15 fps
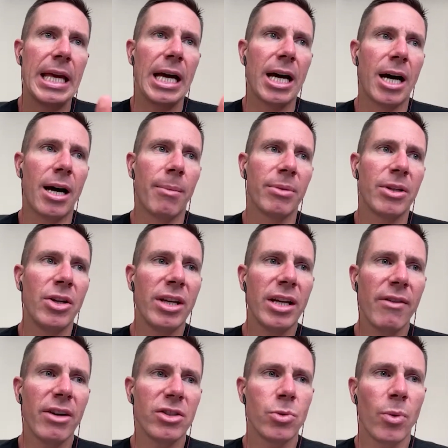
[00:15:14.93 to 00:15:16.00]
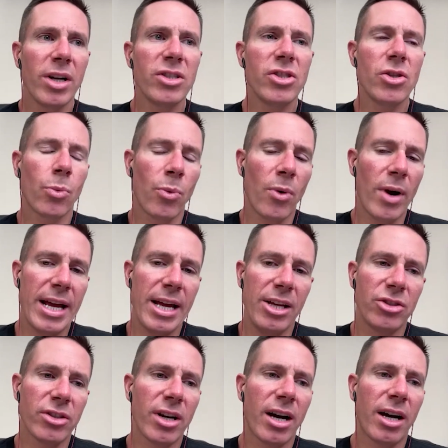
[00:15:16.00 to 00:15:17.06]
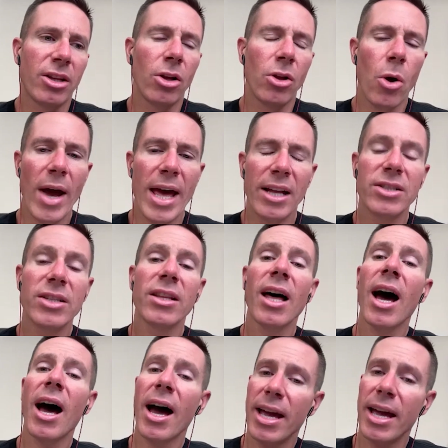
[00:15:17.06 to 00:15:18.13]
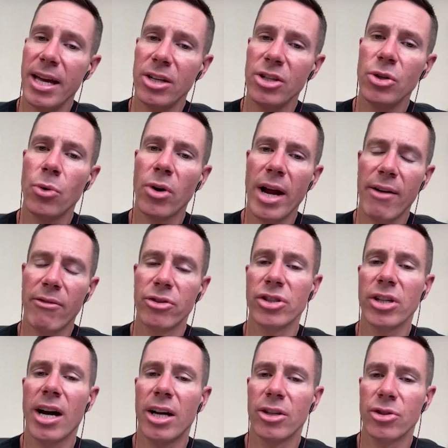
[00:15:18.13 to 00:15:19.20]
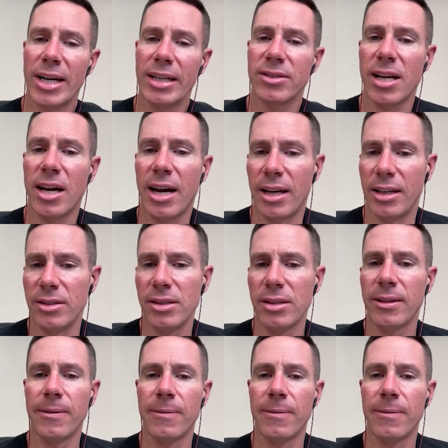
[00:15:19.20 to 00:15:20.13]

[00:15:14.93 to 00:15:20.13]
Can you give us what is the range on the low end to the high end, your average contract size?